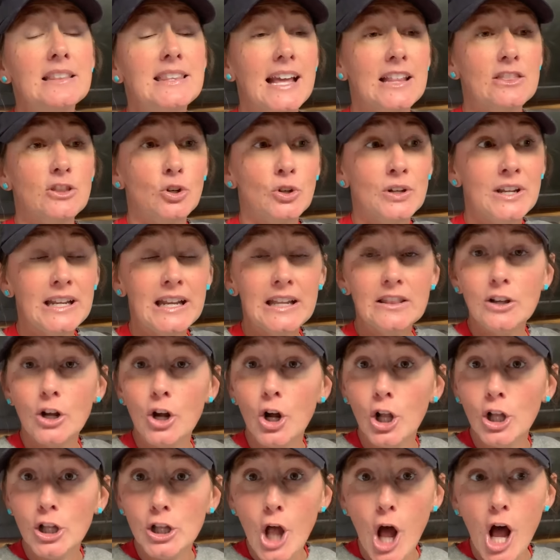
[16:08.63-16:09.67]
that they're getting the
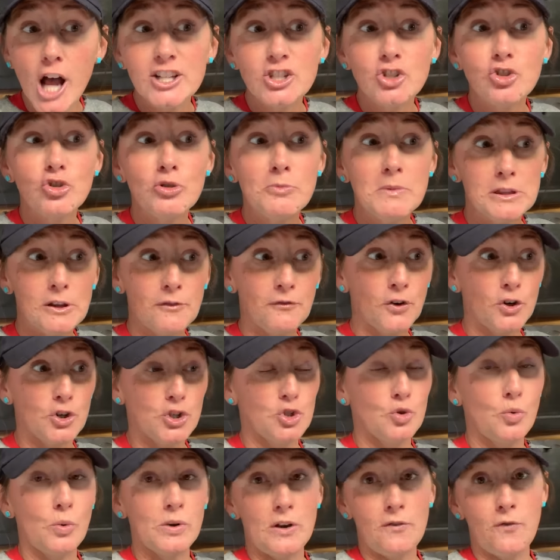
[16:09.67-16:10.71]
colostrum in the first
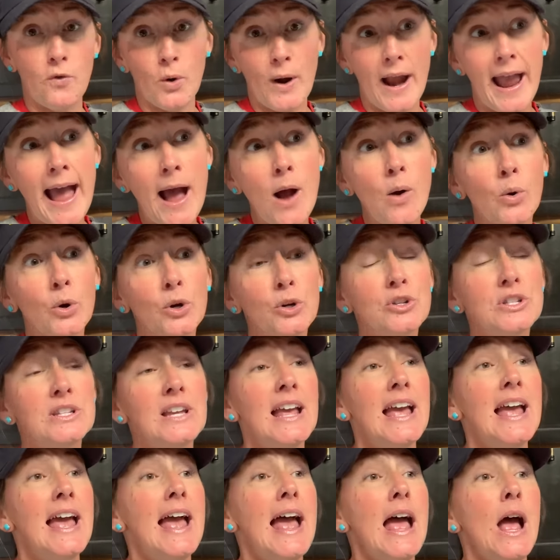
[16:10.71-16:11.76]
24 hours.
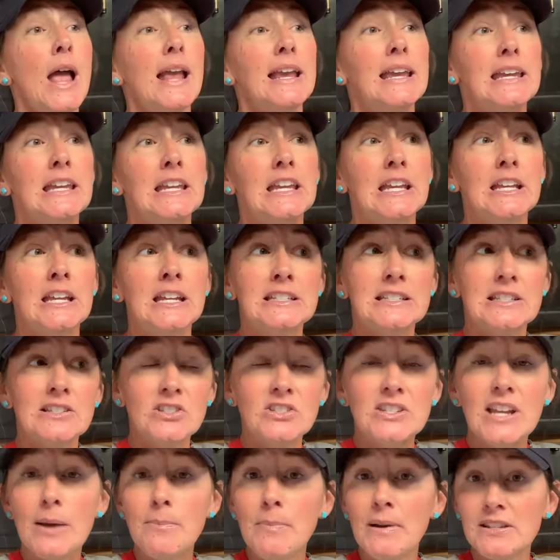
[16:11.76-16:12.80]
It's a
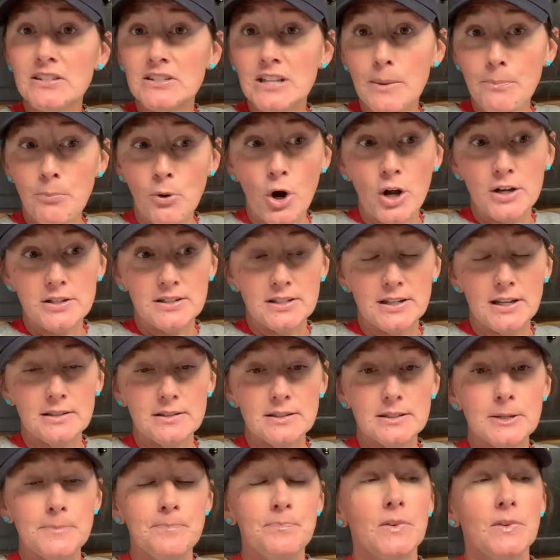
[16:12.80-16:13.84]
step-by-step -step process.